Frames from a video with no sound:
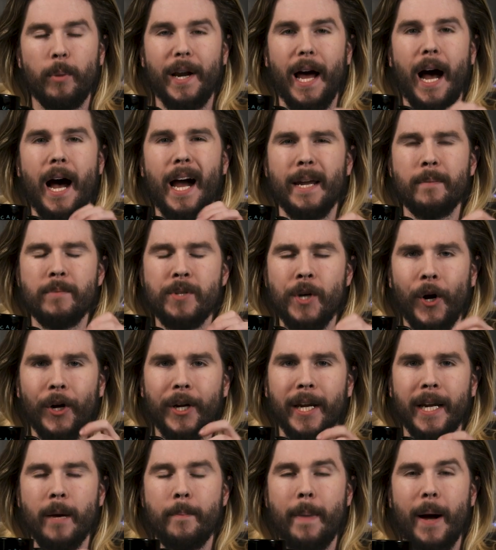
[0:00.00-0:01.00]
But I am
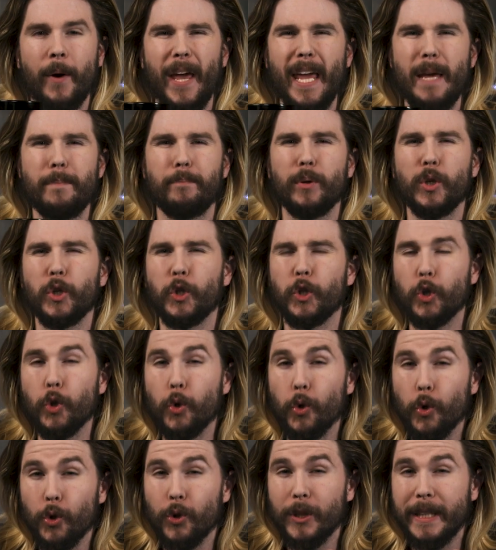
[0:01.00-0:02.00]
talking about a
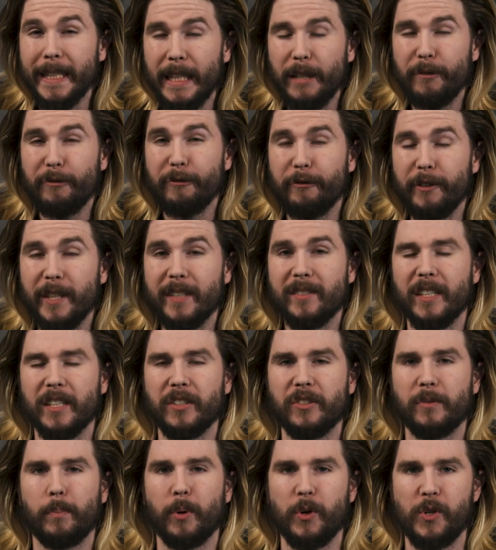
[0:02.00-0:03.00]
purely
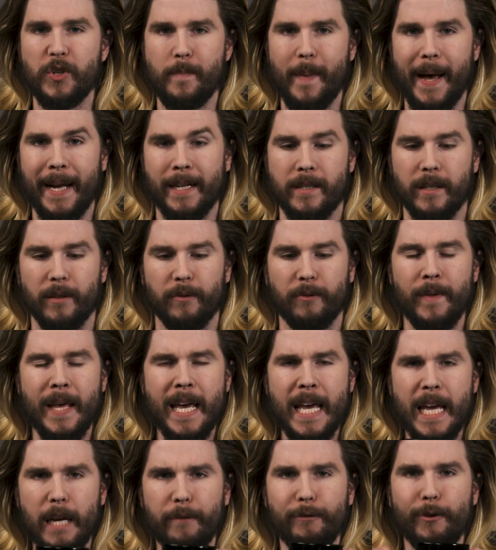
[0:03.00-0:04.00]
physics perspective.
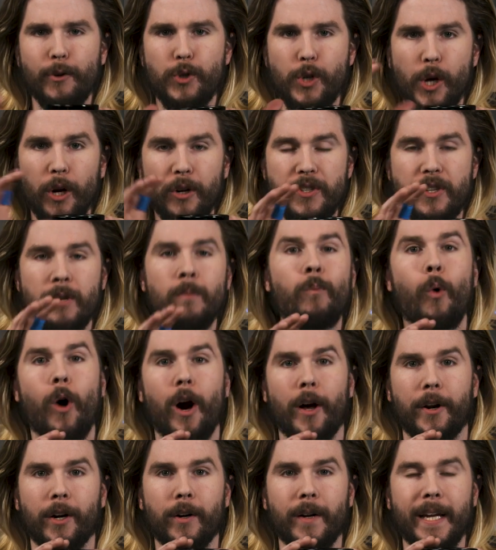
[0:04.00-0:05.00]
If you took some
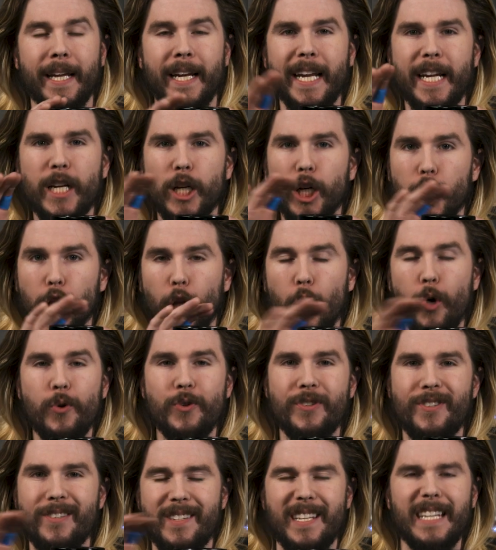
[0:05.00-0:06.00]
water in a
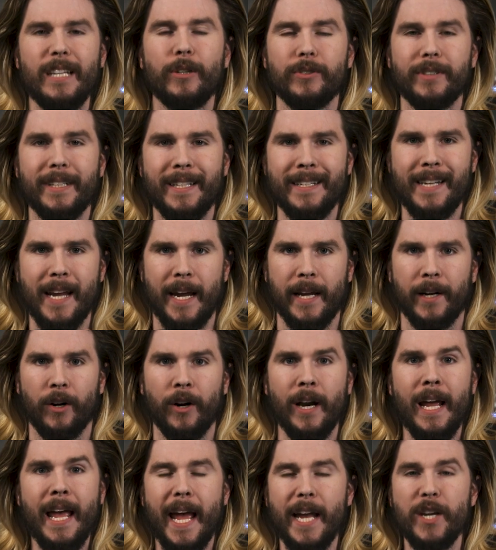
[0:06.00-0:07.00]
closed, sealed
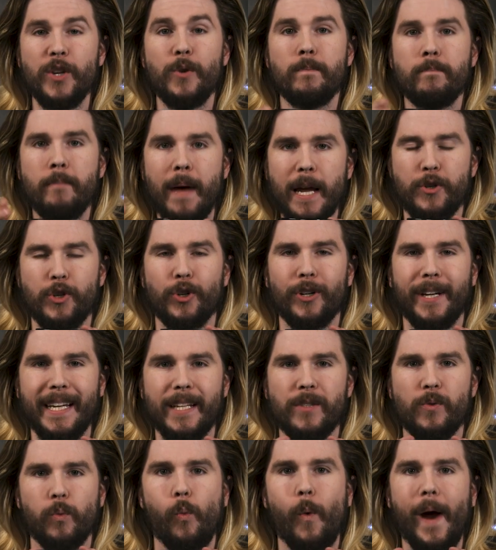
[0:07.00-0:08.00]
container and you measured
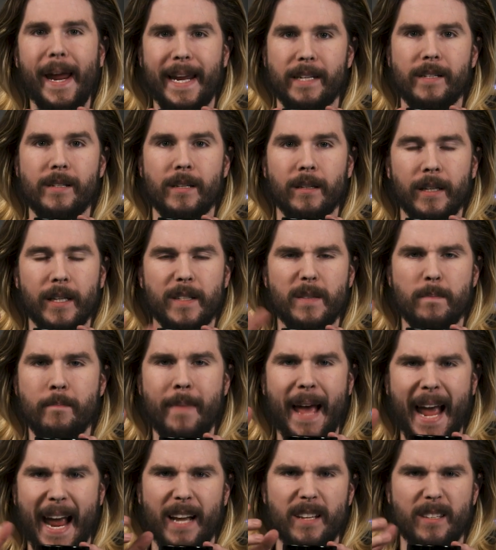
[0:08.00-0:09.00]
its weight, its
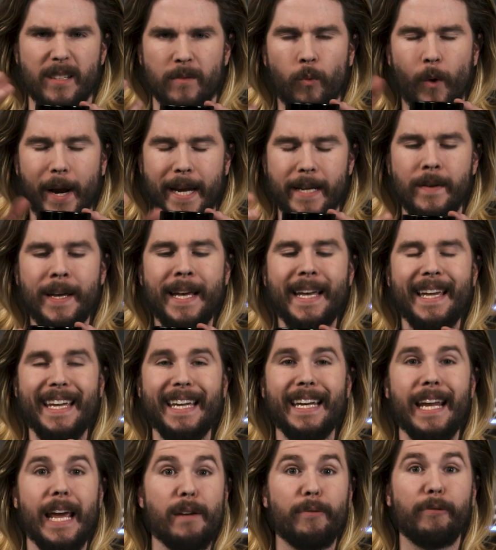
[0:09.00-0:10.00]
mass and weight,
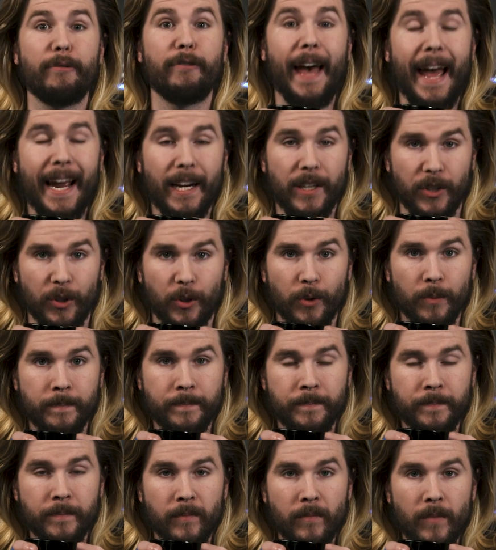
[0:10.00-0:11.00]
in a vacuum,